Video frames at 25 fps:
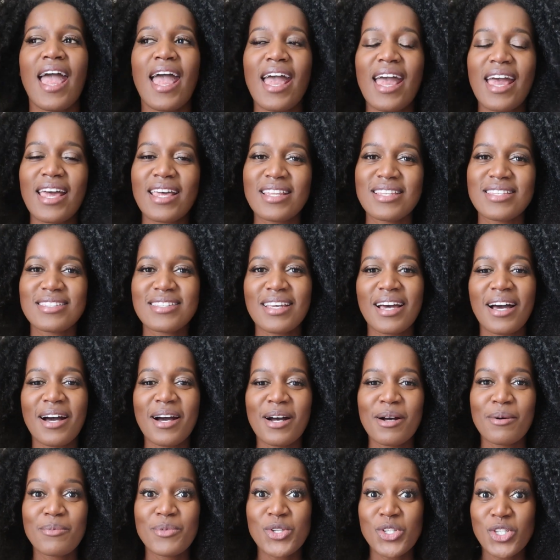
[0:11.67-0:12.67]

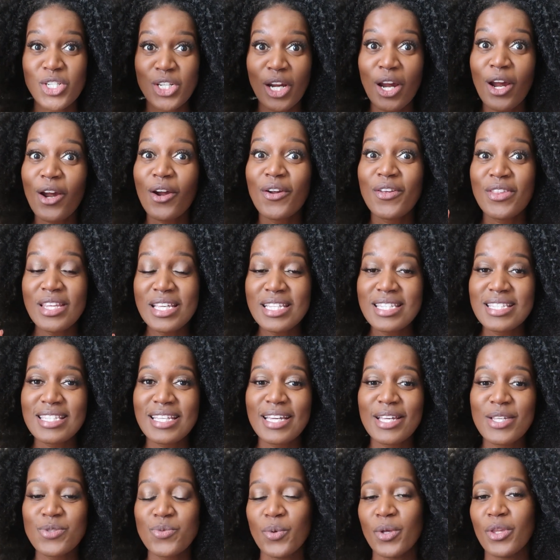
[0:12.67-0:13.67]
and share these
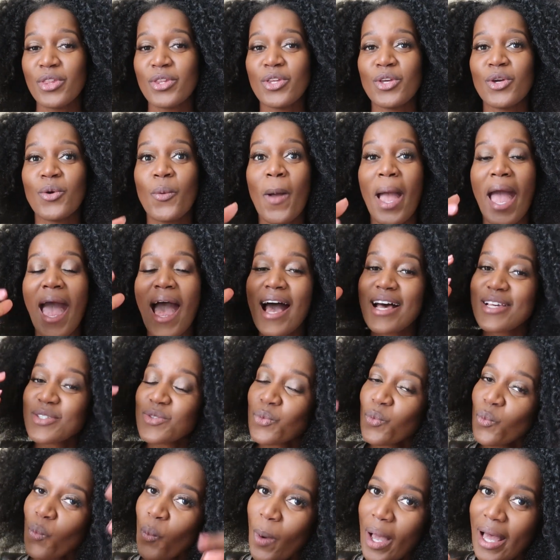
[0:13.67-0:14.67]
things with you,
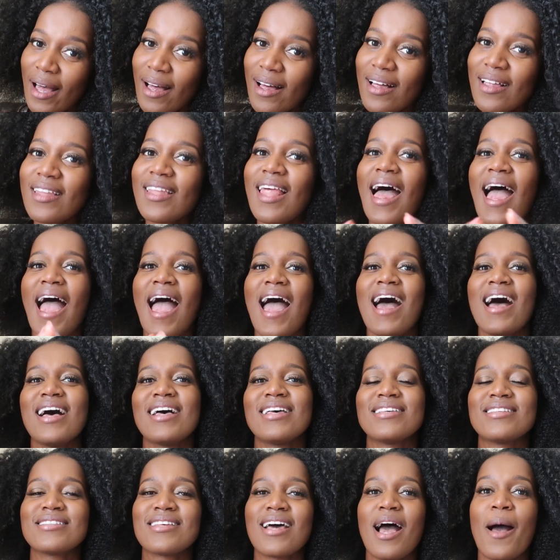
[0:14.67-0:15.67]
as well
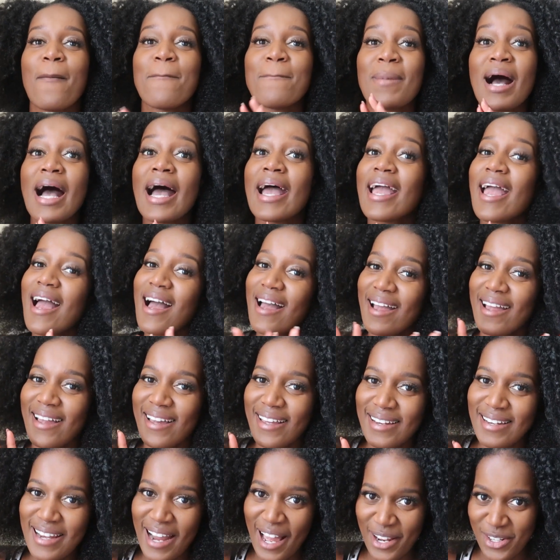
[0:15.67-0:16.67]
as my
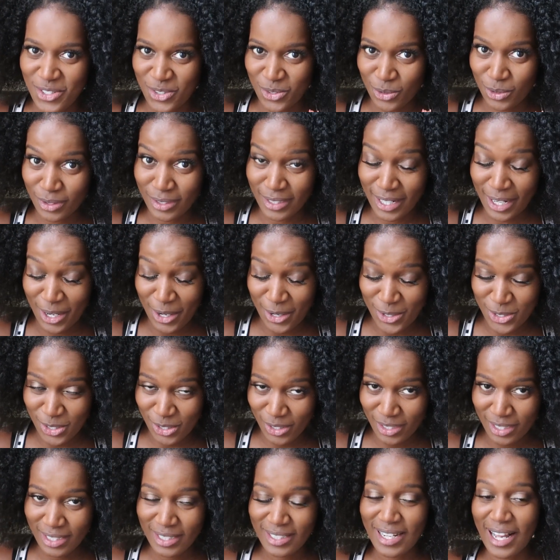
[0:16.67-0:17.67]
natural hair
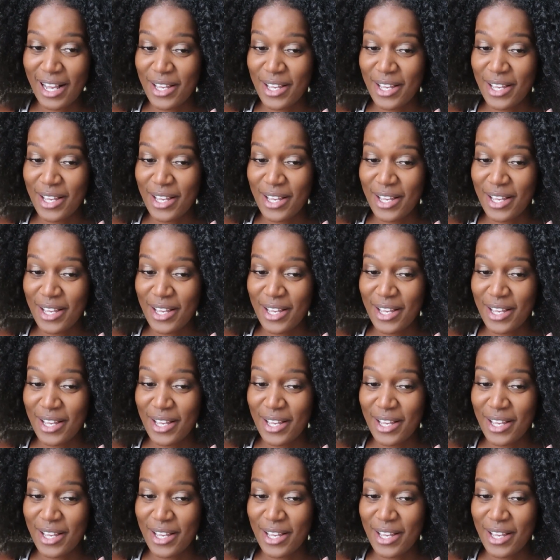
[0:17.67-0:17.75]
journey.